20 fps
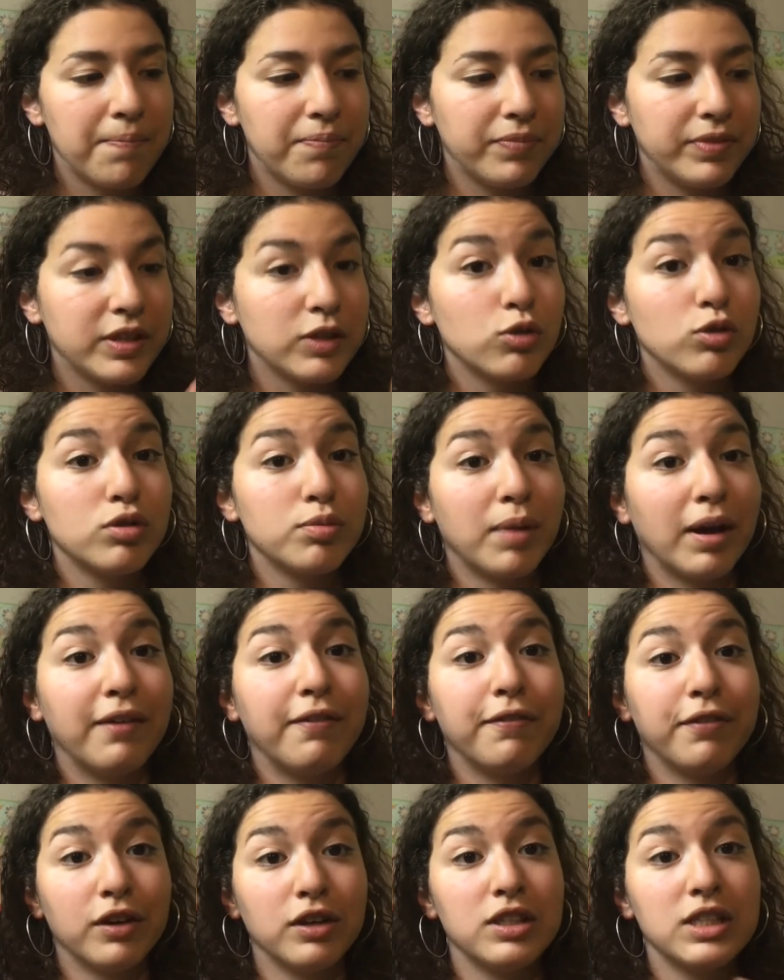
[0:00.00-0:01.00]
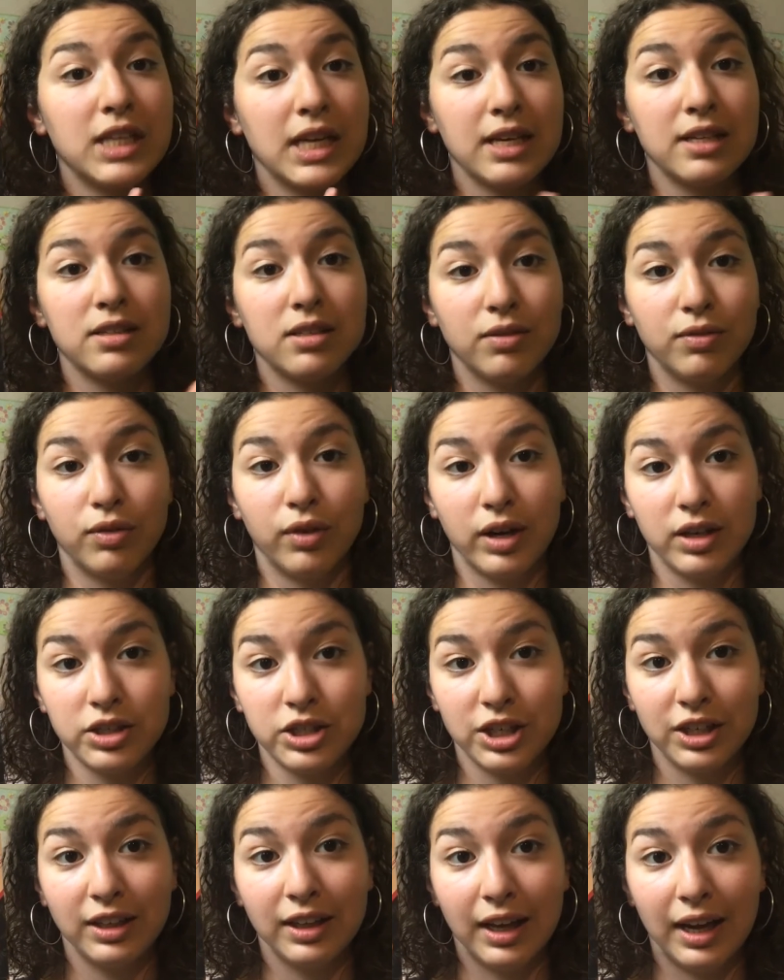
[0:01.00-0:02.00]
This was my first taste of
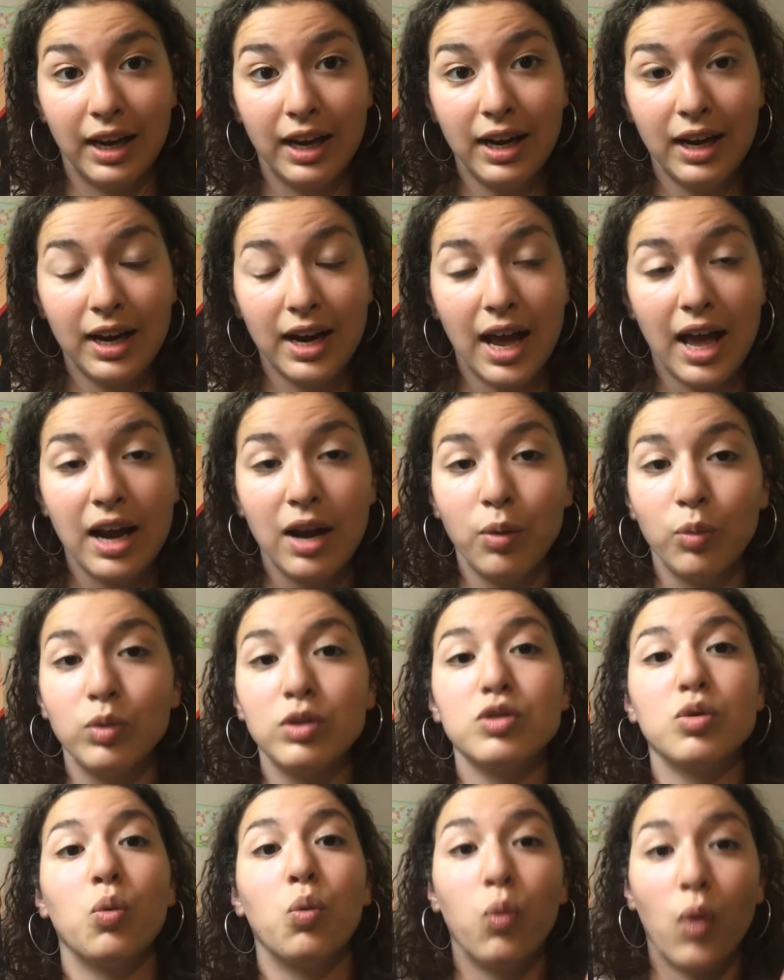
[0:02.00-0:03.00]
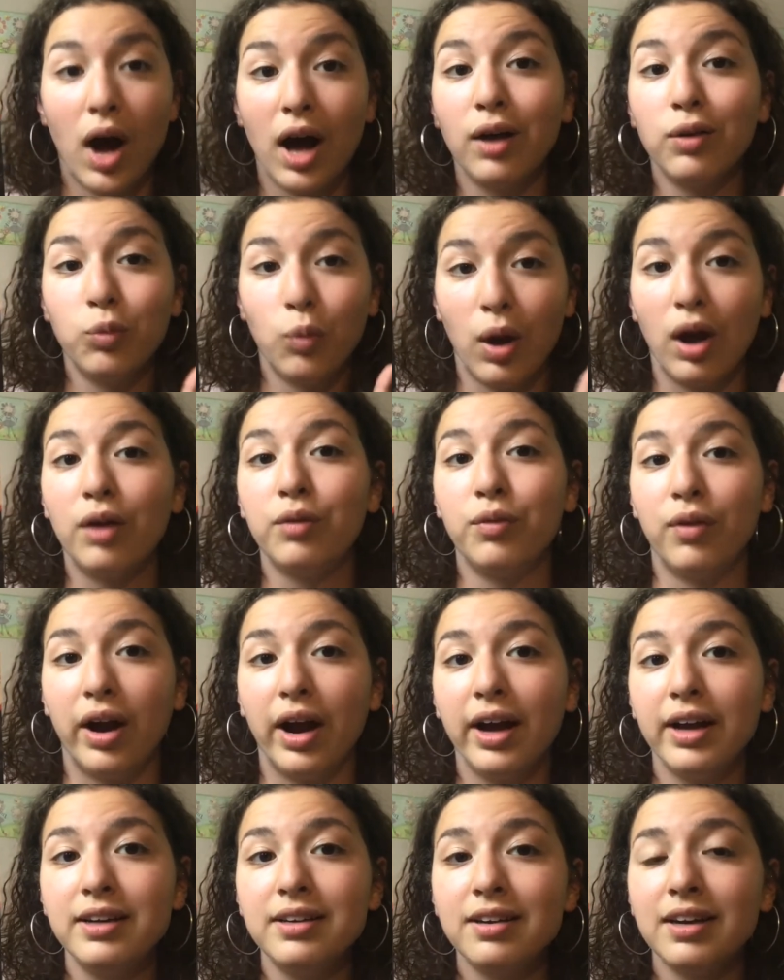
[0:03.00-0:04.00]
Russian lit, and it was a wild, wild
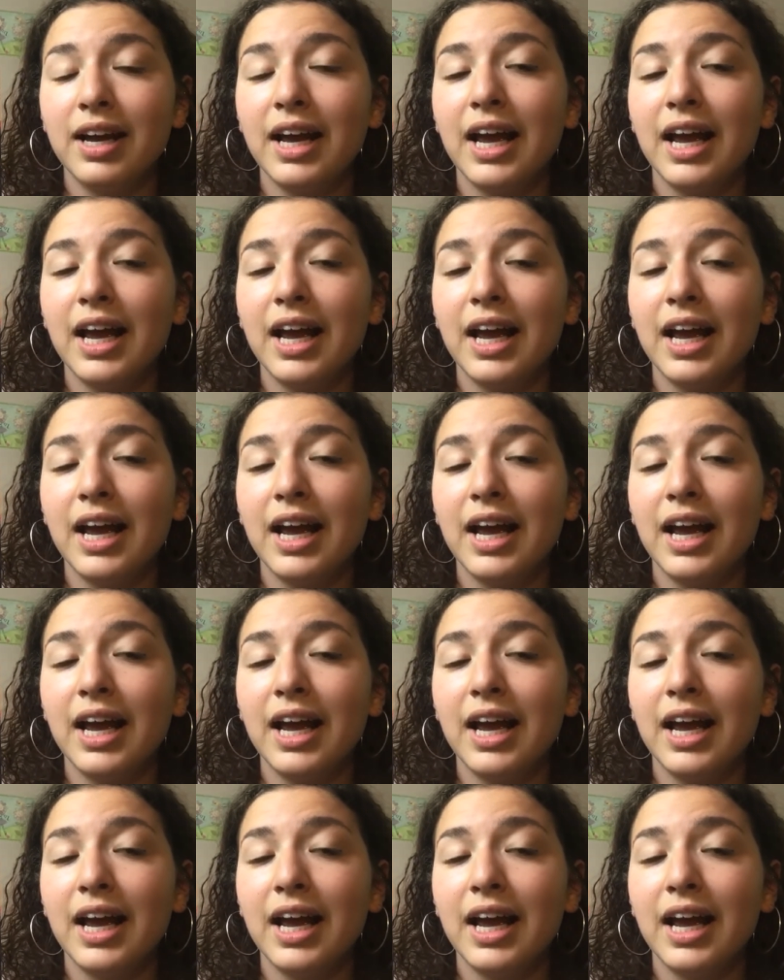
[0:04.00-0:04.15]
ride.